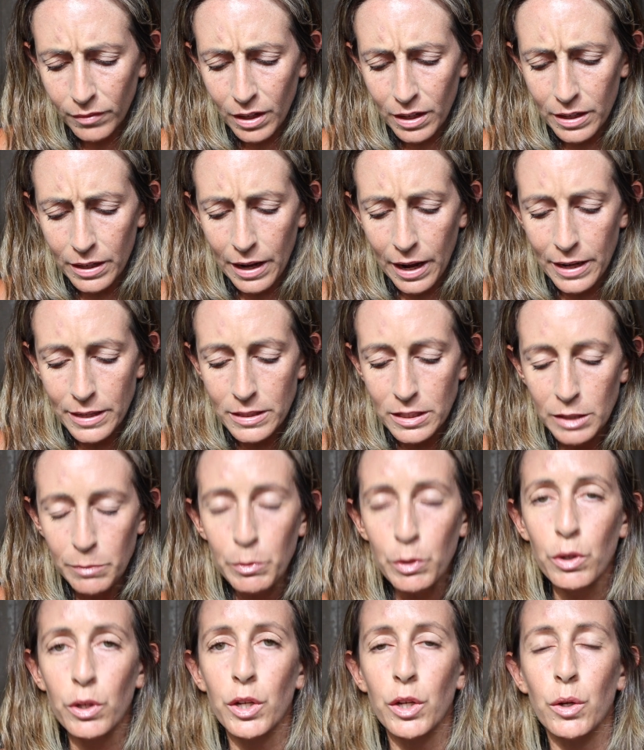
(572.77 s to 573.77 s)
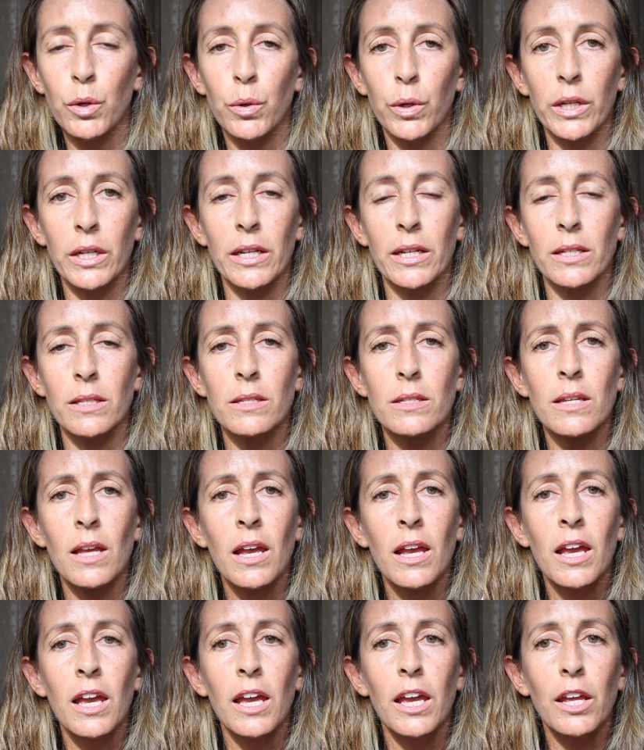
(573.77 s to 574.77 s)
It has some good ingredients.
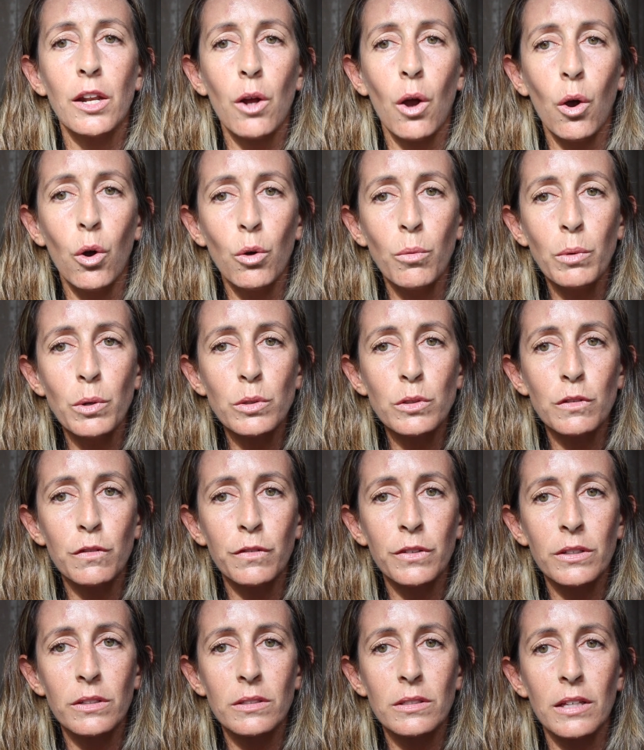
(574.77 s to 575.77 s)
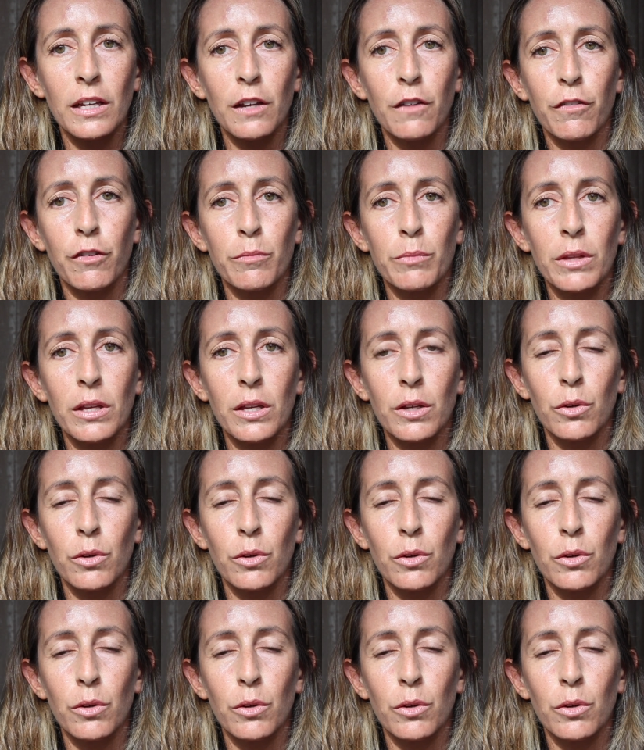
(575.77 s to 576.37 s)
It almost feels like from the